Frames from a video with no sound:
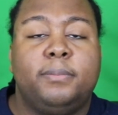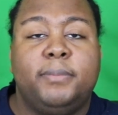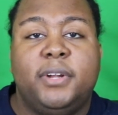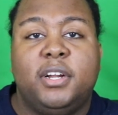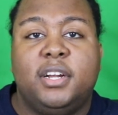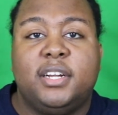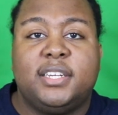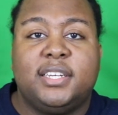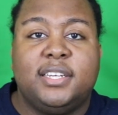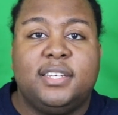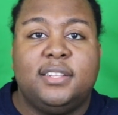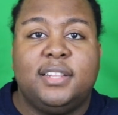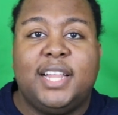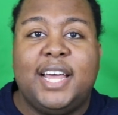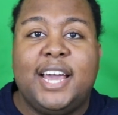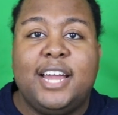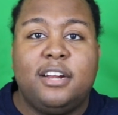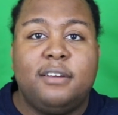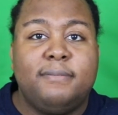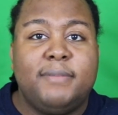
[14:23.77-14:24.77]
American
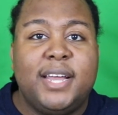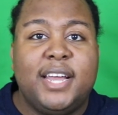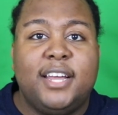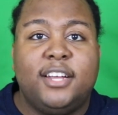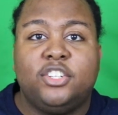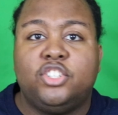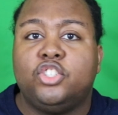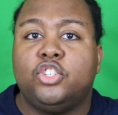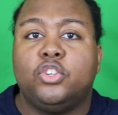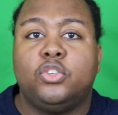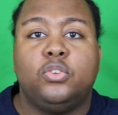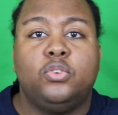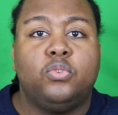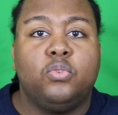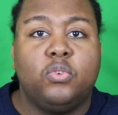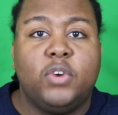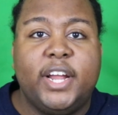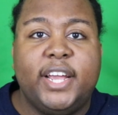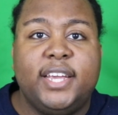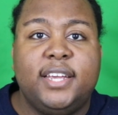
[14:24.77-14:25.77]
ladder match,
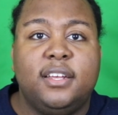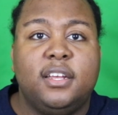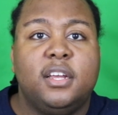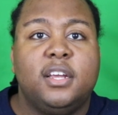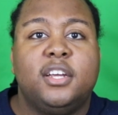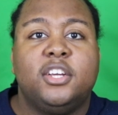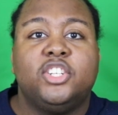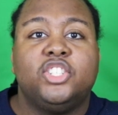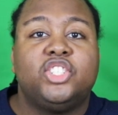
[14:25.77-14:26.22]
great.